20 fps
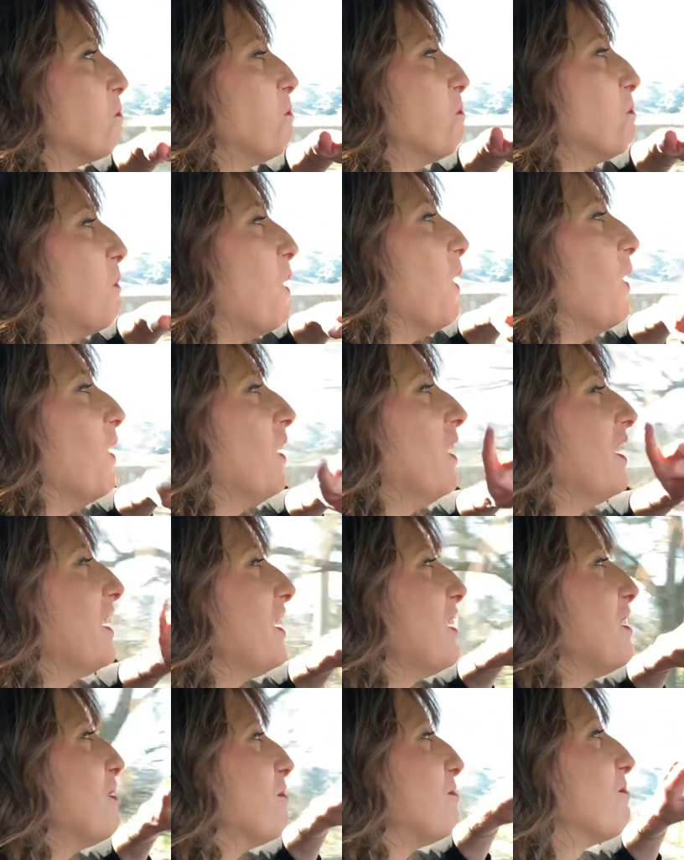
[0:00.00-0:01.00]

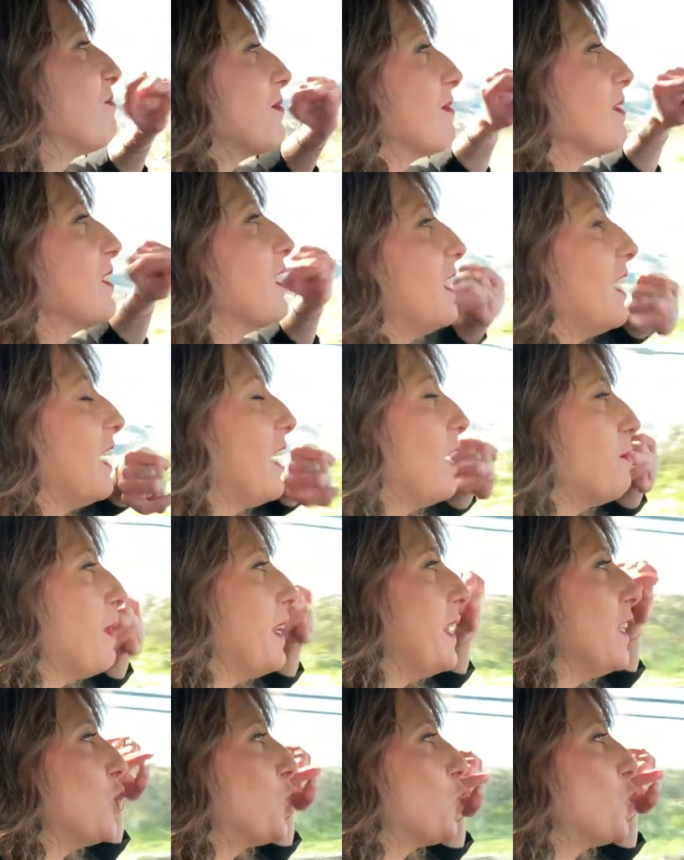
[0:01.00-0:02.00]
You
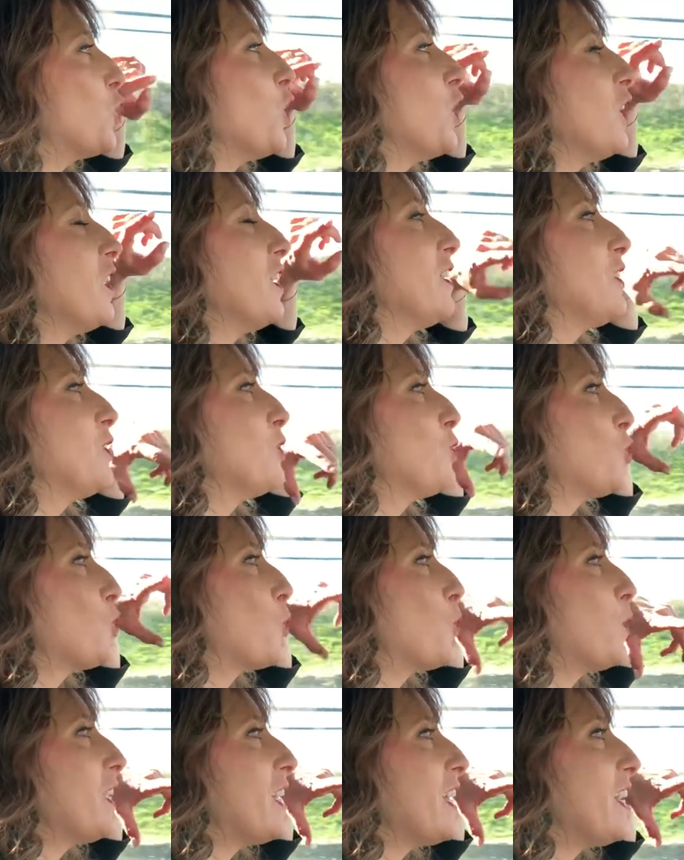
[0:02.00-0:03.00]
have to repeat something seven
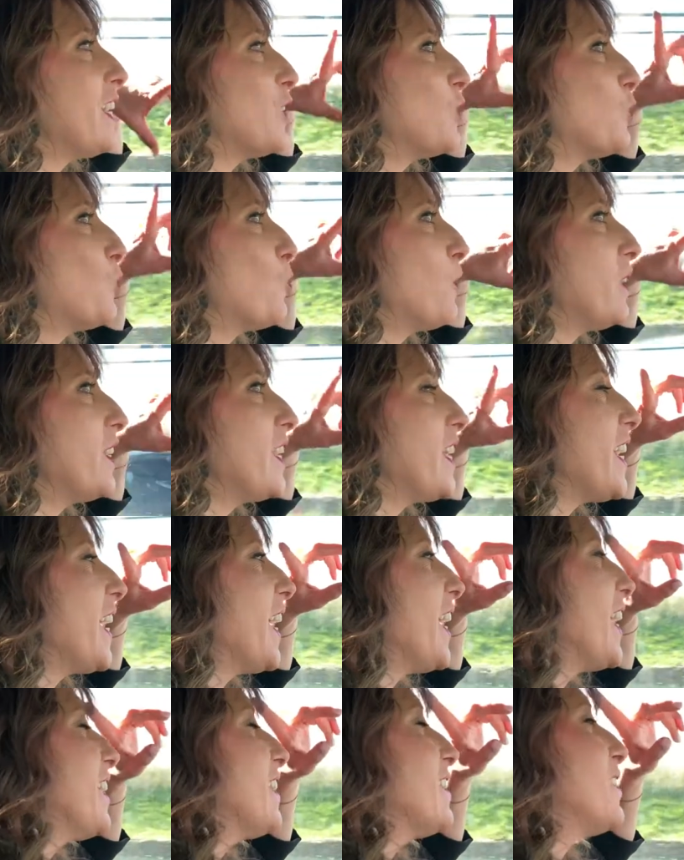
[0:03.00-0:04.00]
times for it to be
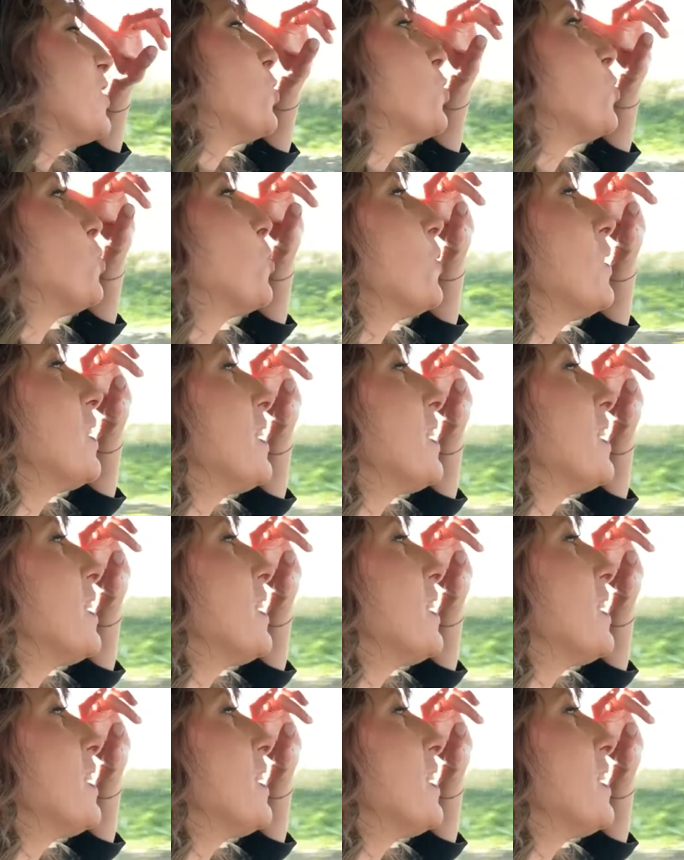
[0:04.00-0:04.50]
committed to memory.